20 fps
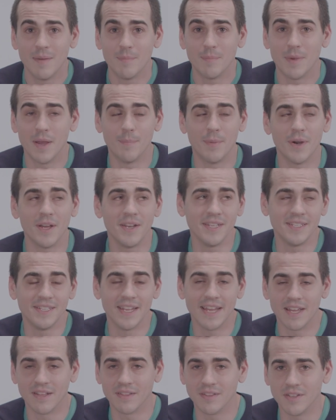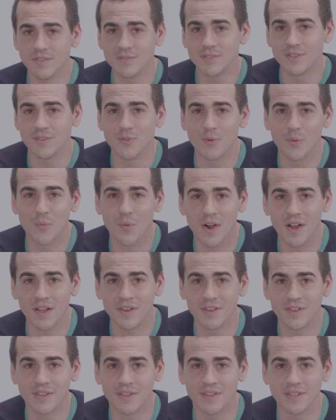My buddy Dan lives in
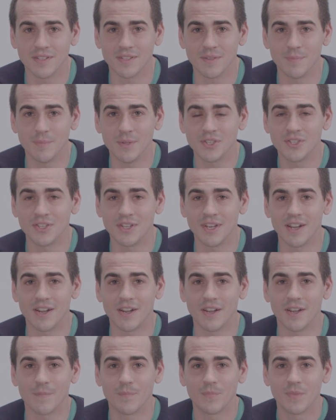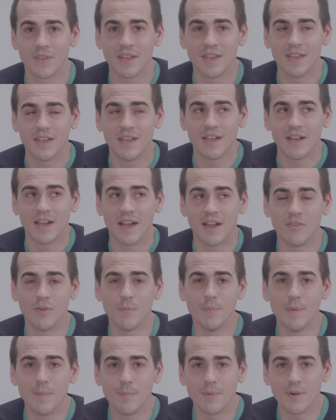Rwanda as a missionary. I
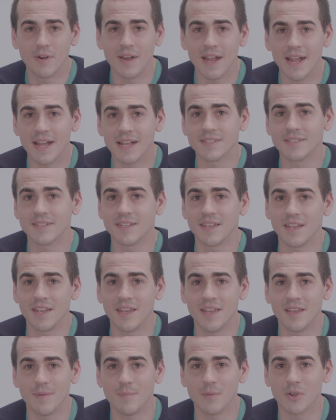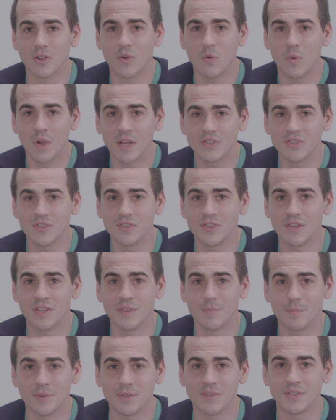remember asking him a question
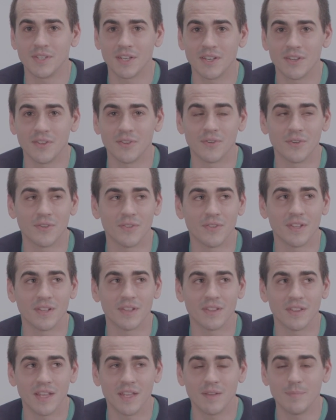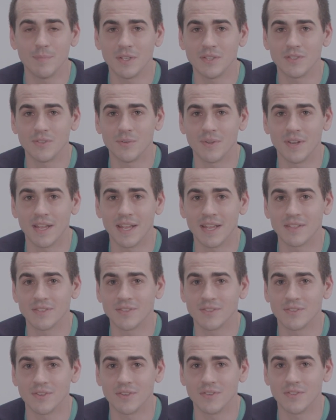in particular that led me to an
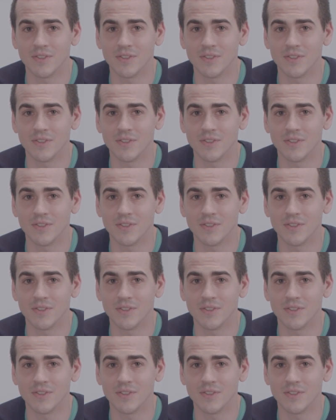answer